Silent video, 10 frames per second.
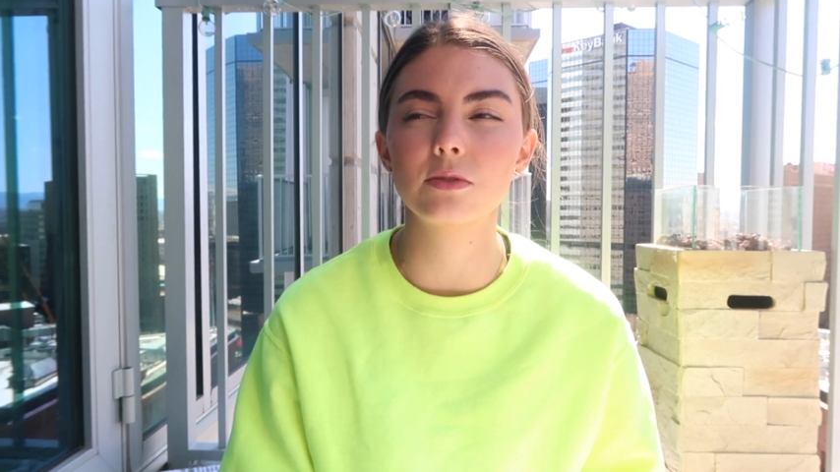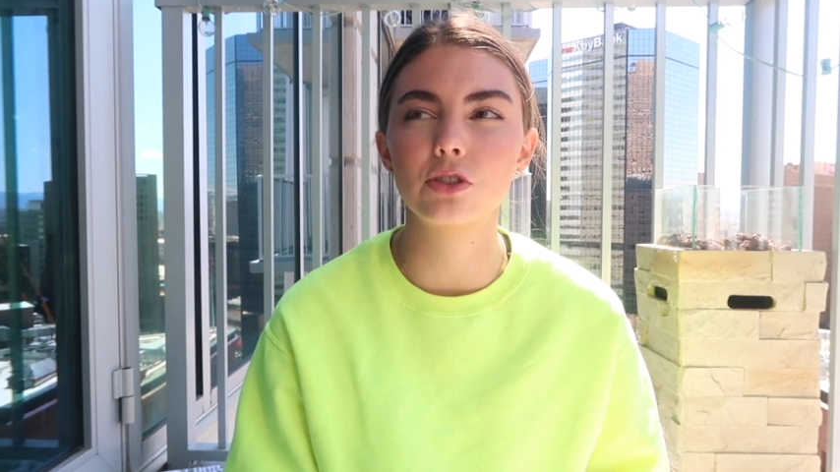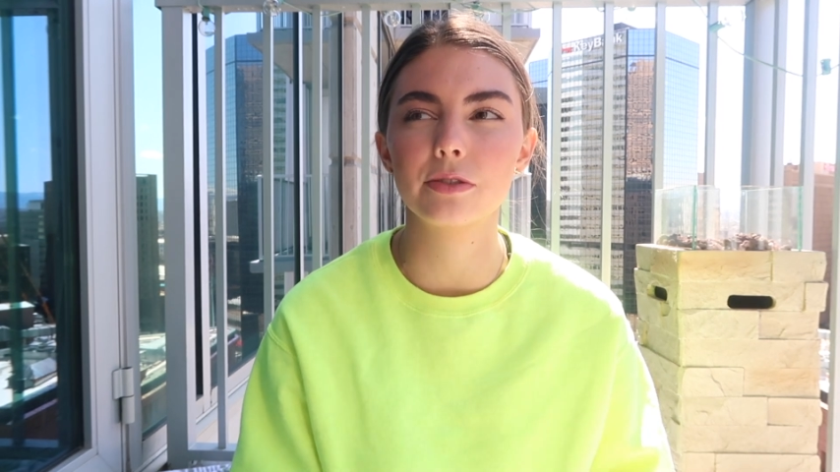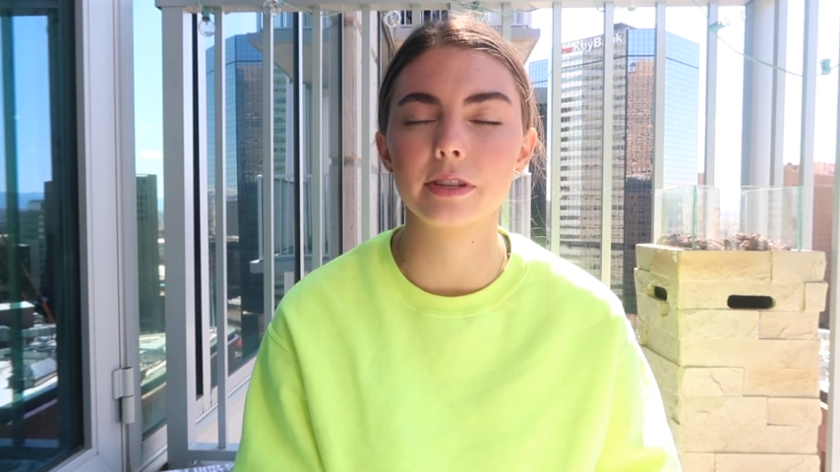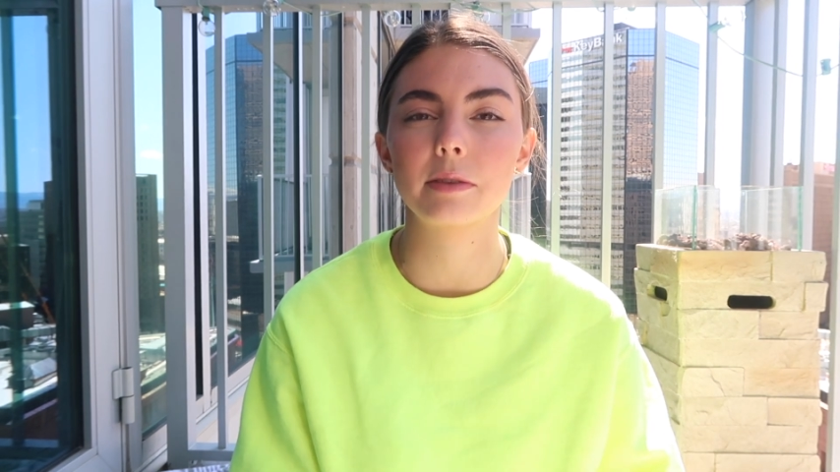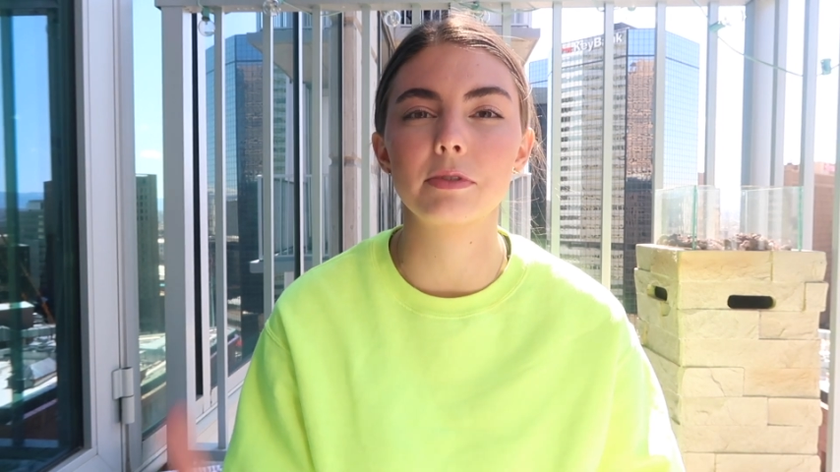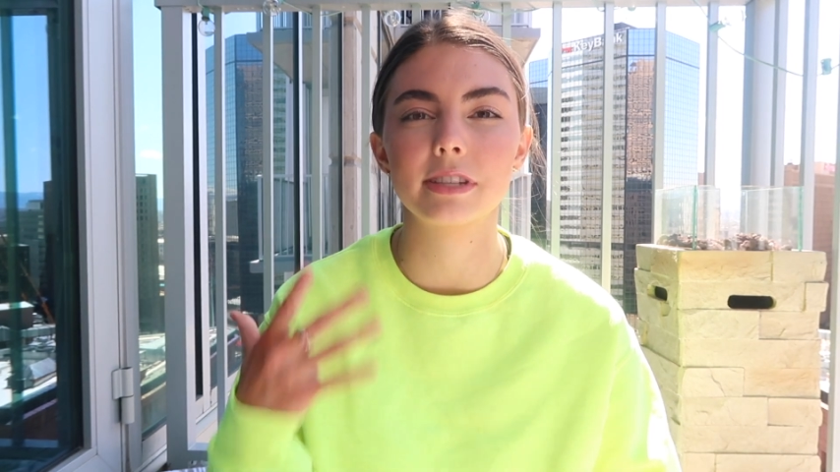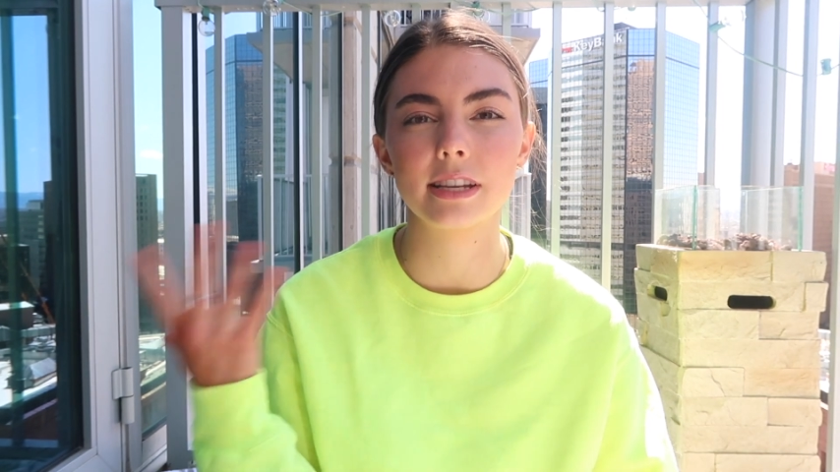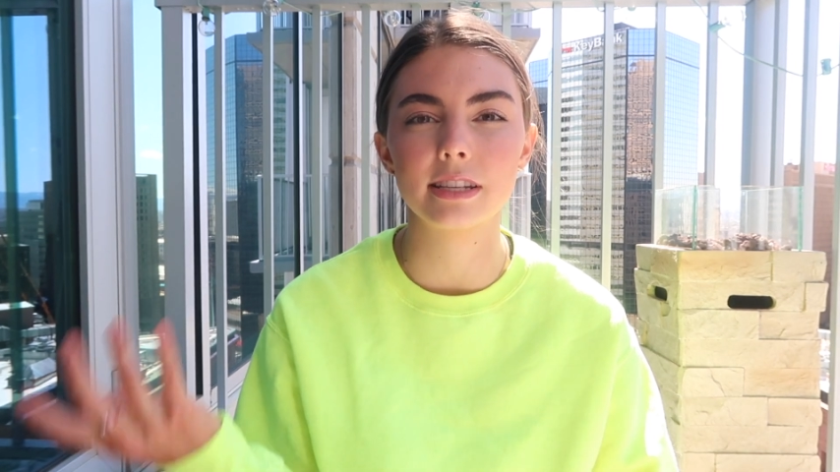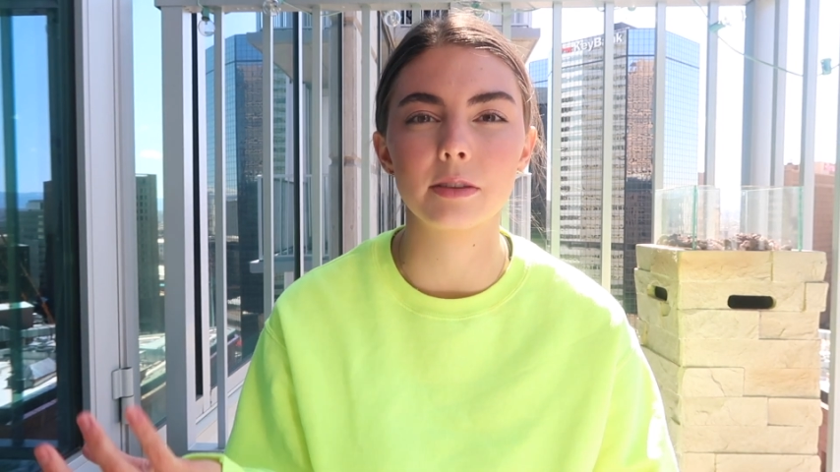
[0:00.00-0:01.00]
and she was
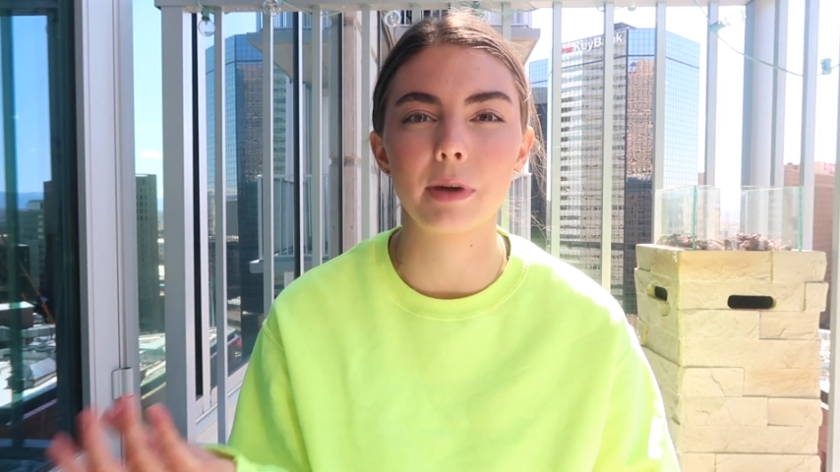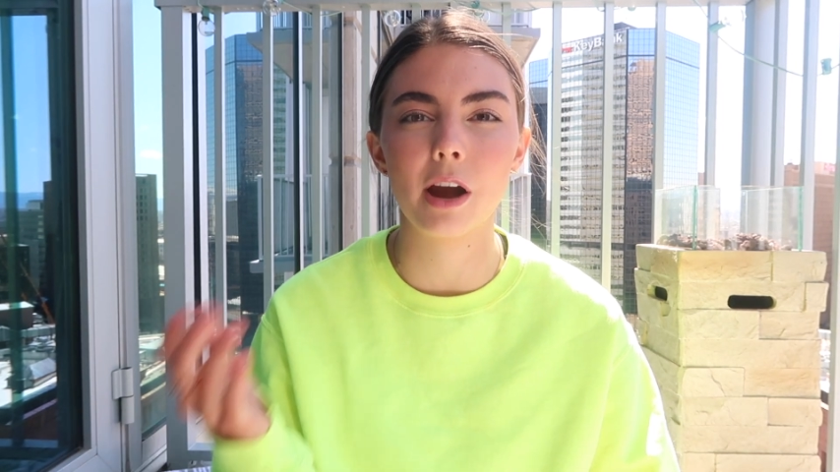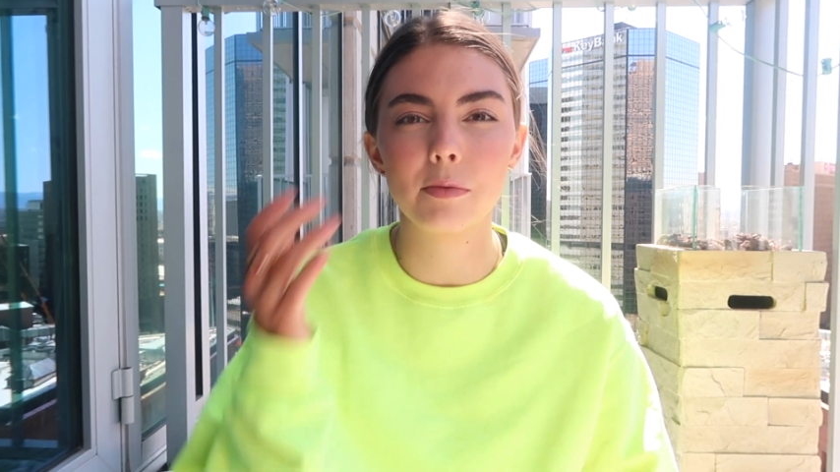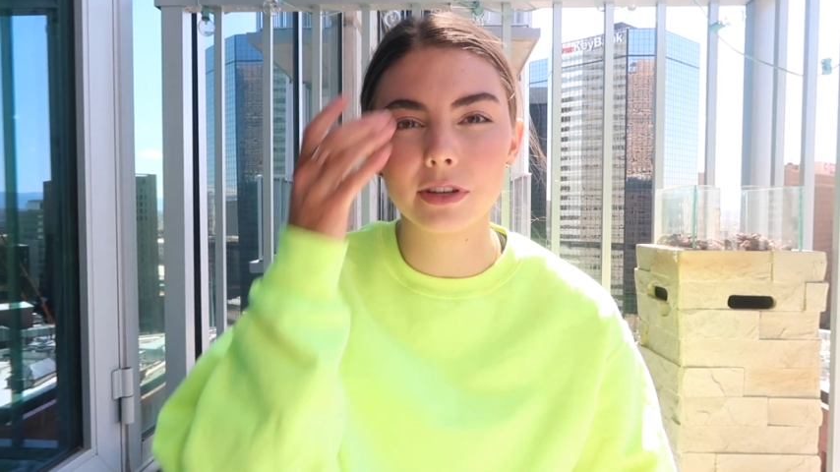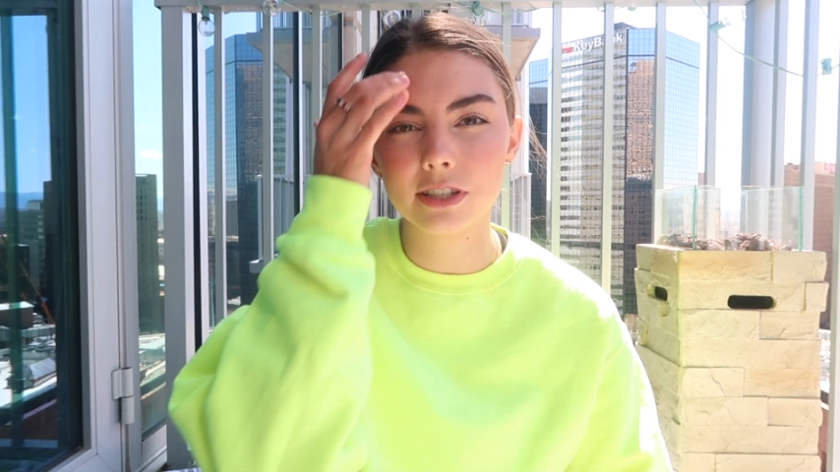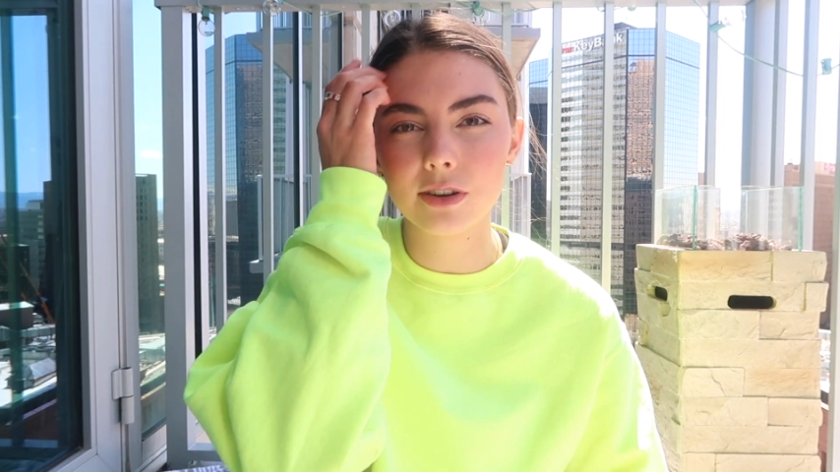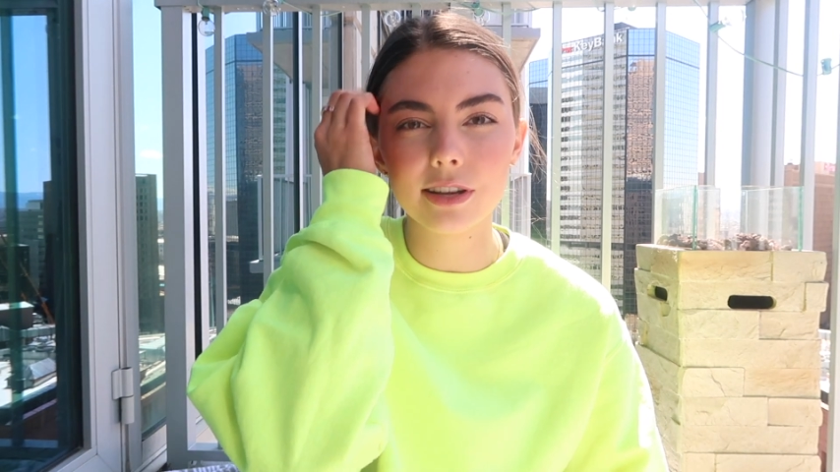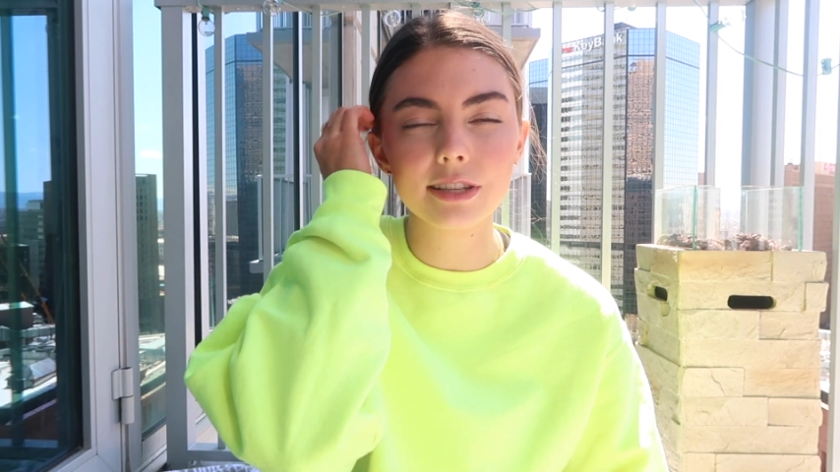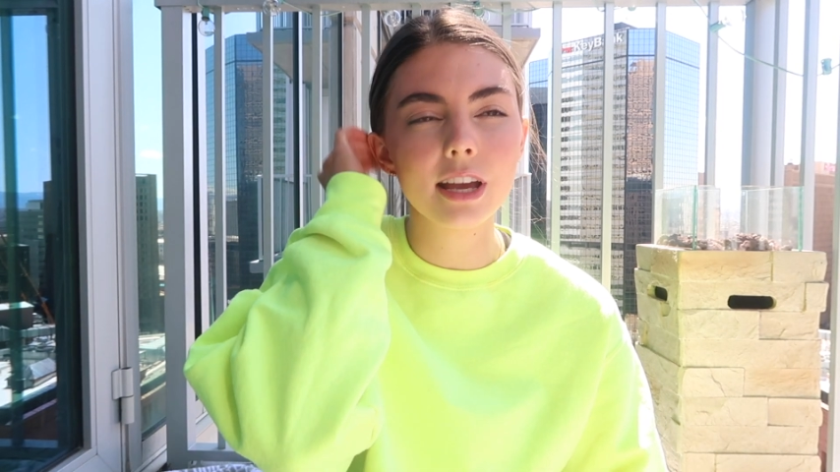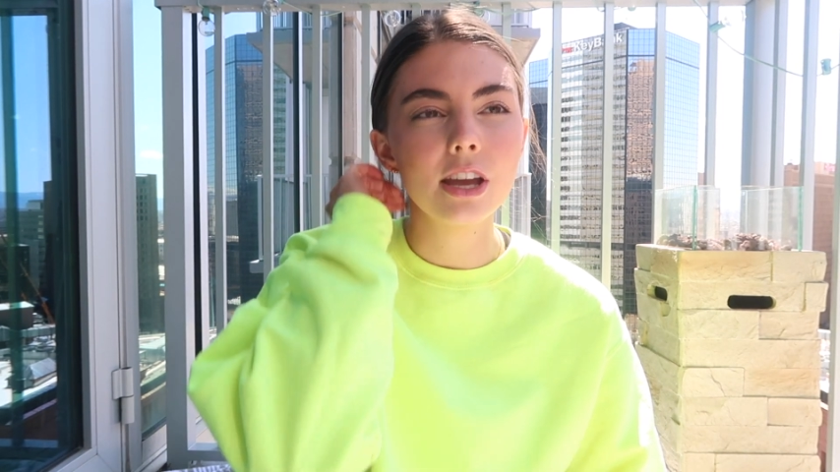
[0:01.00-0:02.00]
presenting the PowerPoints to us,